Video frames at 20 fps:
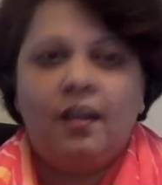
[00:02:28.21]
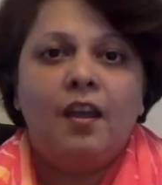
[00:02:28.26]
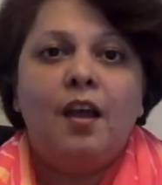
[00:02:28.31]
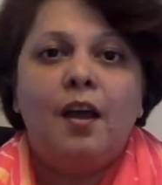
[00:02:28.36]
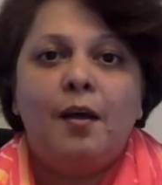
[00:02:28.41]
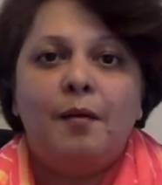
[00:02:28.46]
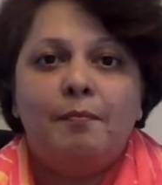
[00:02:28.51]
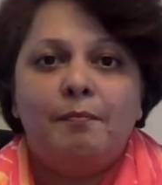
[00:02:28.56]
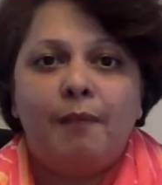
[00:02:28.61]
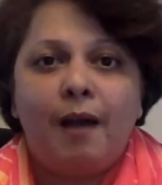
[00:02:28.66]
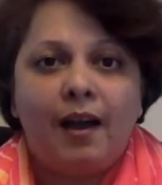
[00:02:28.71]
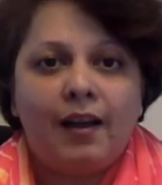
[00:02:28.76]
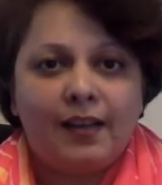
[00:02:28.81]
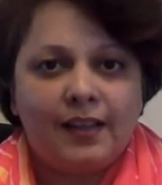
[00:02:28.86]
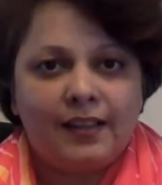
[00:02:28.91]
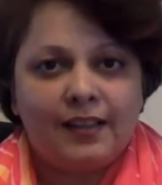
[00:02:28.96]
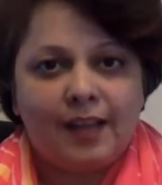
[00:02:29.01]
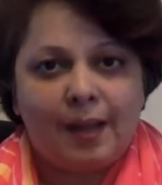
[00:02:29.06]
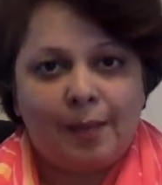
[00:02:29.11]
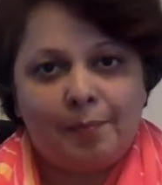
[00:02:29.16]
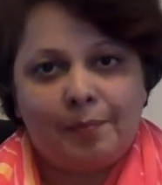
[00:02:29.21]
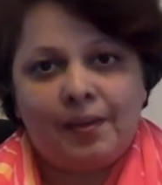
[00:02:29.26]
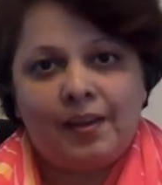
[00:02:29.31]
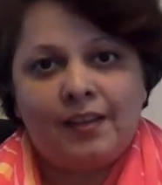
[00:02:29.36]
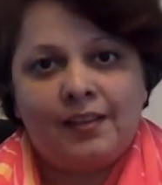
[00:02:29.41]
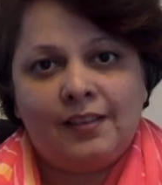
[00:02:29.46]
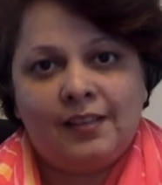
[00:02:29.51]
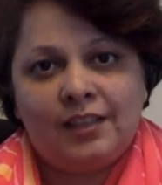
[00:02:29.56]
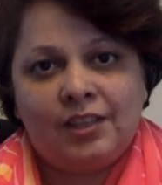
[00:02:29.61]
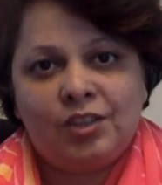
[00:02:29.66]
Market
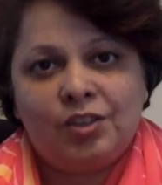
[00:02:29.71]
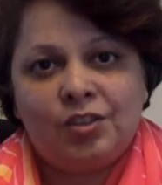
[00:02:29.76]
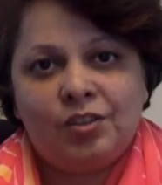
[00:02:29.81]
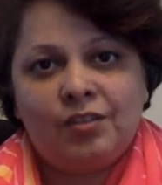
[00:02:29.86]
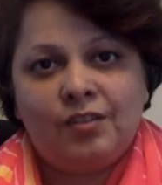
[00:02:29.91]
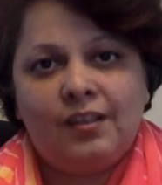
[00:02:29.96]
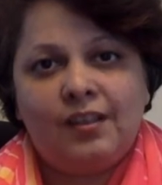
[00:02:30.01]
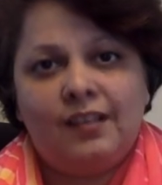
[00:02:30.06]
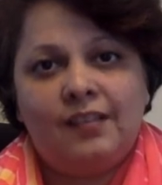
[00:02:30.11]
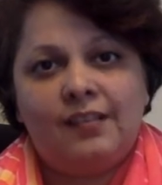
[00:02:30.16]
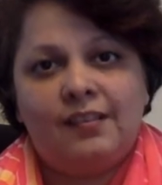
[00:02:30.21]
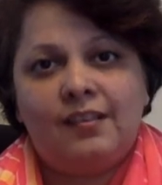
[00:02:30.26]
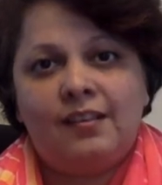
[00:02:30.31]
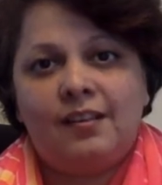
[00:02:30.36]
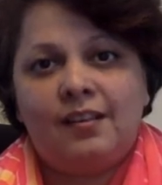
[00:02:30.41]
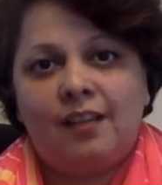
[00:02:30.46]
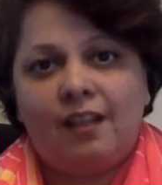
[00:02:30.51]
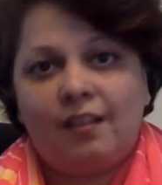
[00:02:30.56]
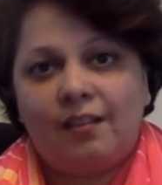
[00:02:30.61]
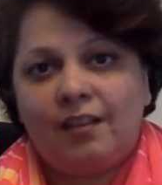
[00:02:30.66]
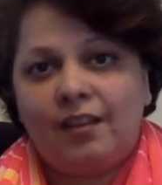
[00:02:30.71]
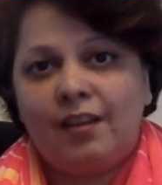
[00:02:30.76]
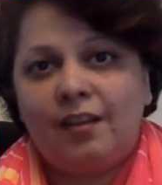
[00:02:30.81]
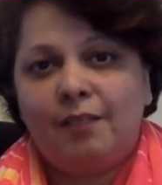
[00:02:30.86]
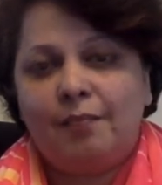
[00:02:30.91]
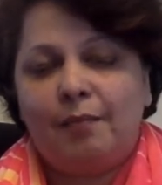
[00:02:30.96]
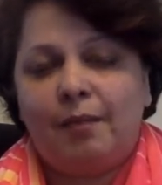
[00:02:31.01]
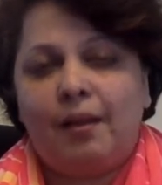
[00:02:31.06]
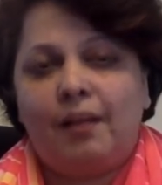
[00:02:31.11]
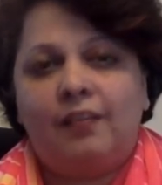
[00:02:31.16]
capitalization is
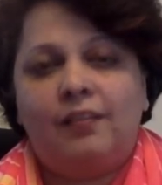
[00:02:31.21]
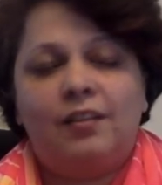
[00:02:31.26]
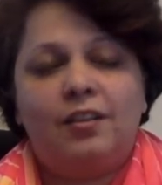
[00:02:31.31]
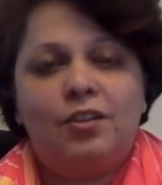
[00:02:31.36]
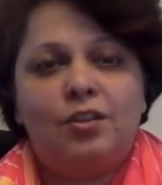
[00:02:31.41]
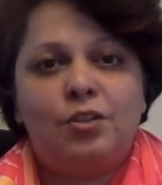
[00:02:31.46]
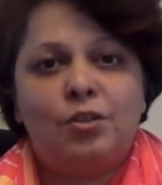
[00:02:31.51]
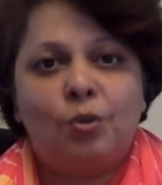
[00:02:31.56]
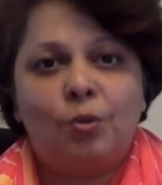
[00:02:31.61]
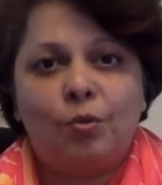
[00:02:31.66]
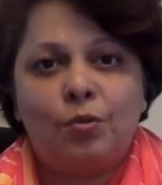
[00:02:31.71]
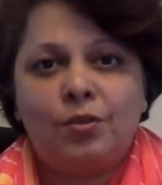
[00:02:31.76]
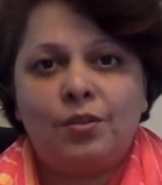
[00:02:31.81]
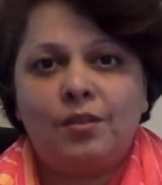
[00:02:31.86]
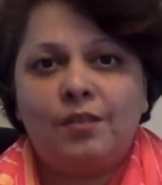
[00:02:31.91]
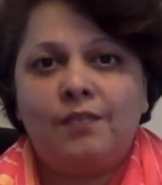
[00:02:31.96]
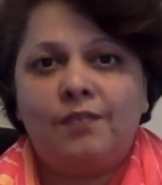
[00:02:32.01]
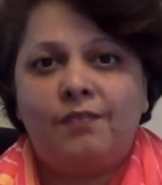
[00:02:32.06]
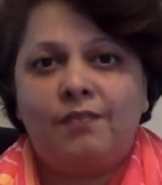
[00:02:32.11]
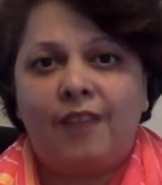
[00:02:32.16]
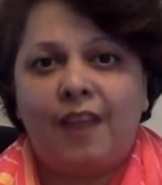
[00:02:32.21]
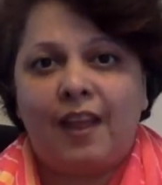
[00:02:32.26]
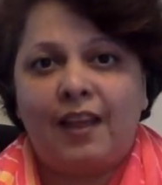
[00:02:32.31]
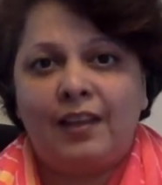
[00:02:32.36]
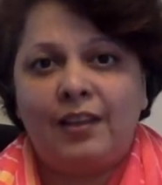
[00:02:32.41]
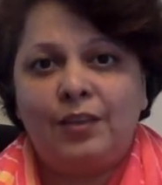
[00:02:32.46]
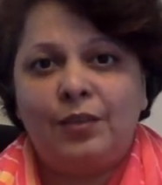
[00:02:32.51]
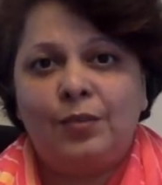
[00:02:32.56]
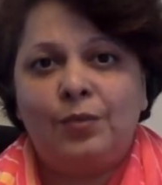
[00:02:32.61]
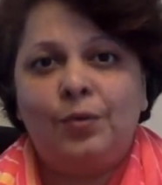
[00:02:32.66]
nothing but the total
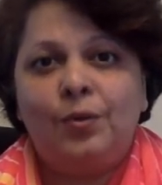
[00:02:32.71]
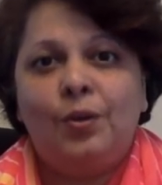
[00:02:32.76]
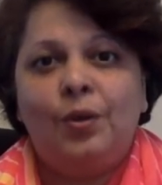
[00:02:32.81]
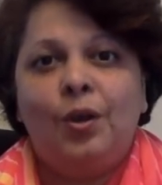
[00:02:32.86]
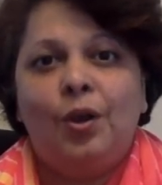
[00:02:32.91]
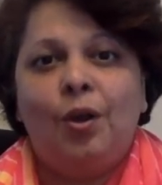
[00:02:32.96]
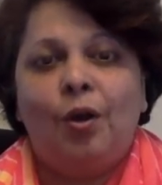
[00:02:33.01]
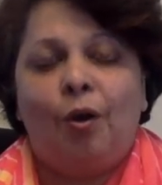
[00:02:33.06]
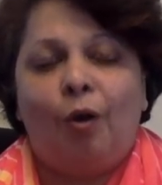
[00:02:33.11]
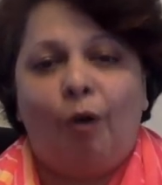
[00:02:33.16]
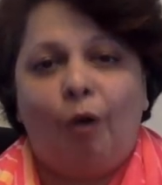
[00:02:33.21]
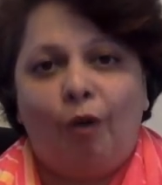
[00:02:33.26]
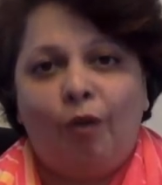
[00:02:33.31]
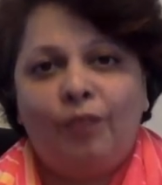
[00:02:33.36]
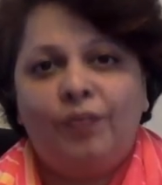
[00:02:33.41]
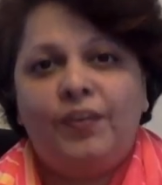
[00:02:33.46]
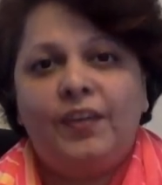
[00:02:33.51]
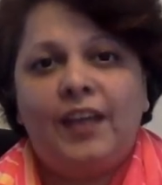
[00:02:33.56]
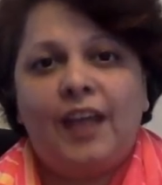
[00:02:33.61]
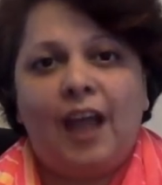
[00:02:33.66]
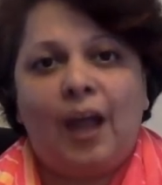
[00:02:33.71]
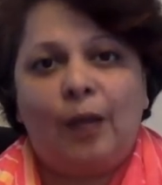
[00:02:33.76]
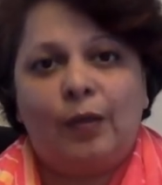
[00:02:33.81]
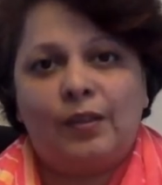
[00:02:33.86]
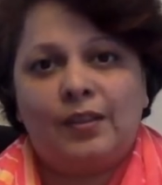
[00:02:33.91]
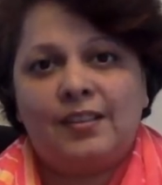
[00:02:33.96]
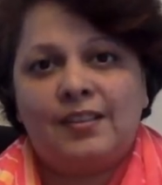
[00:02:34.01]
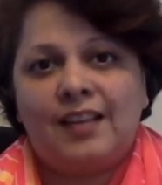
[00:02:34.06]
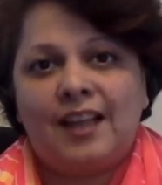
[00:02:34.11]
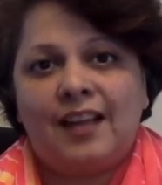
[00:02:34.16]
value of the
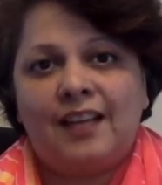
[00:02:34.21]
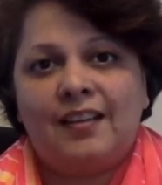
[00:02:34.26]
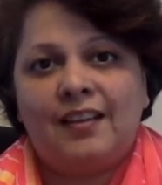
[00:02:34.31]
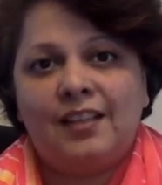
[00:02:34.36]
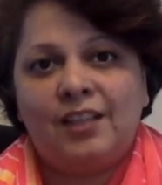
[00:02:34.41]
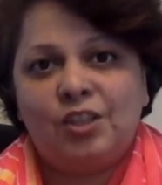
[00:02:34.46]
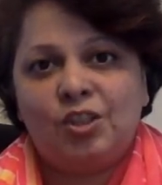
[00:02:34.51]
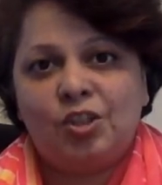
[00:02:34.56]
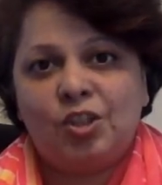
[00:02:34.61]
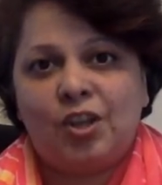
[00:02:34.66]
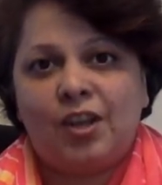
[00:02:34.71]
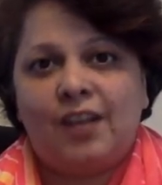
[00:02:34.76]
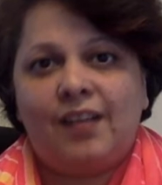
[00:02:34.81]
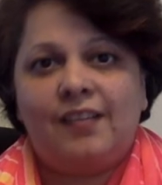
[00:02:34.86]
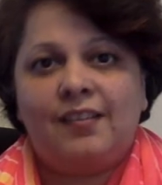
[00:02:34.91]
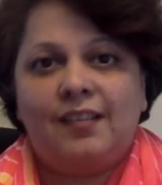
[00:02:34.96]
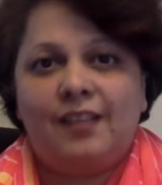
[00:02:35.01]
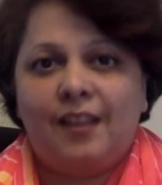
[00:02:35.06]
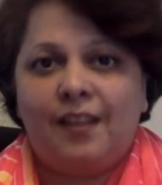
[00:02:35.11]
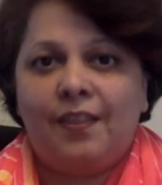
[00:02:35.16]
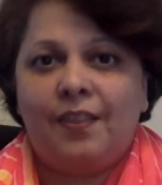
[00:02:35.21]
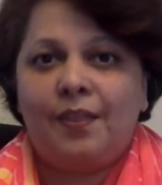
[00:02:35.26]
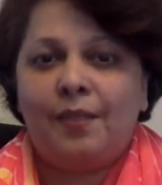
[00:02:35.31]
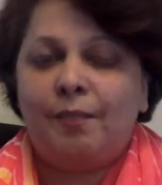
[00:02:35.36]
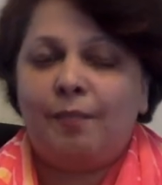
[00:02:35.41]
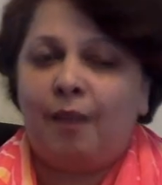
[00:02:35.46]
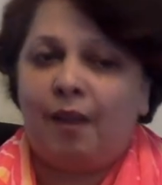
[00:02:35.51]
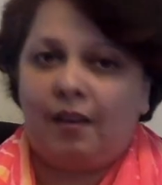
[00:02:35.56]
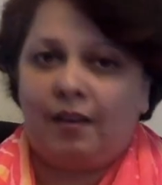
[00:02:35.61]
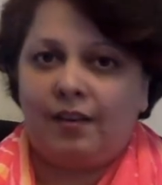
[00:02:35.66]
outstanding shares in the
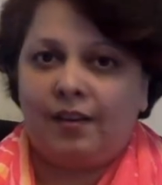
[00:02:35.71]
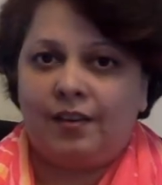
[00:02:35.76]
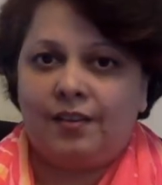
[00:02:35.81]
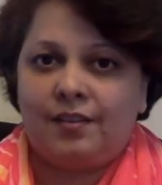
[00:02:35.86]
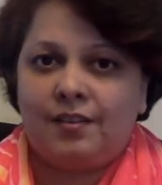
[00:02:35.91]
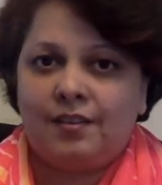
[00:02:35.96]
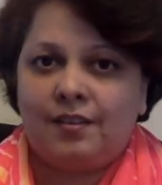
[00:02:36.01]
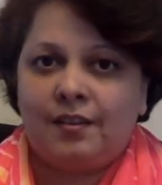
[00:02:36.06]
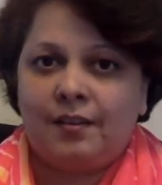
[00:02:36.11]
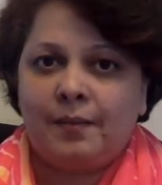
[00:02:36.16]
market.